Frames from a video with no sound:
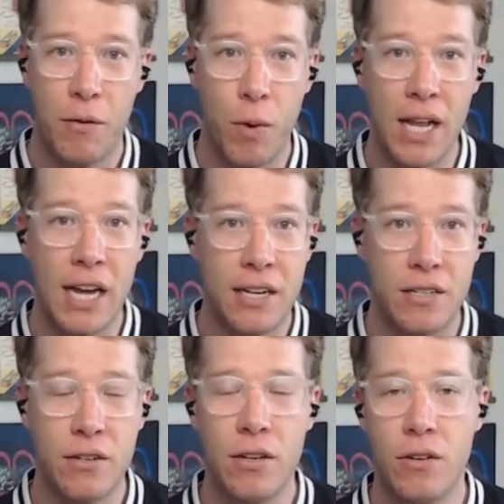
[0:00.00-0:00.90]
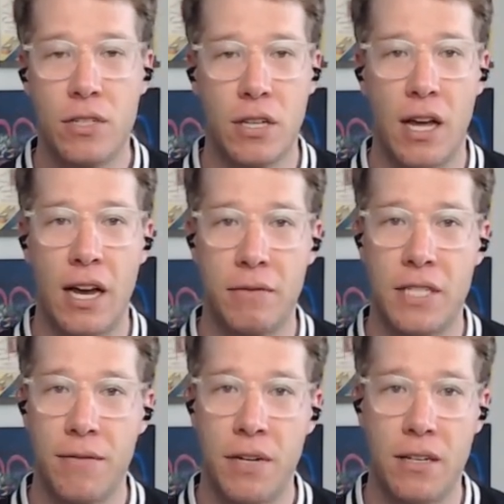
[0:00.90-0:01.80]
While I do use a lot of
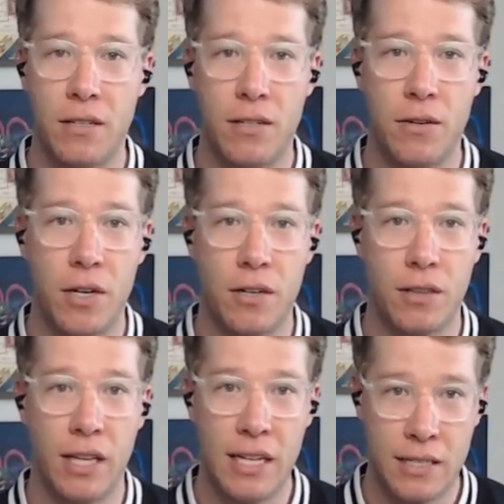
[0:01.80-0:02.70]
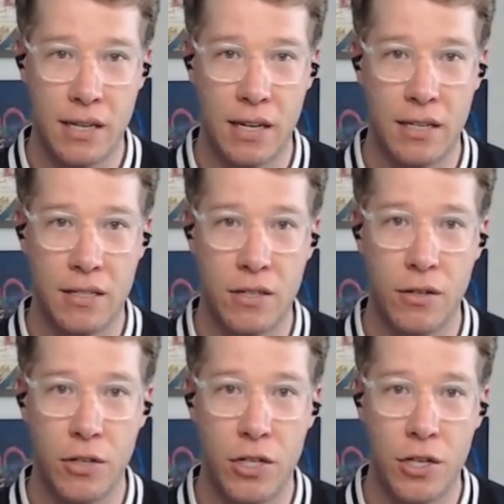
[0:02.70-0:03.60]
70 to 200 lenses
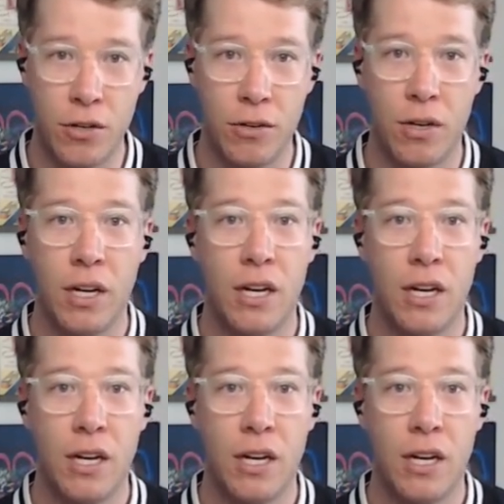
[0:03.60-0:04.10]
to shoot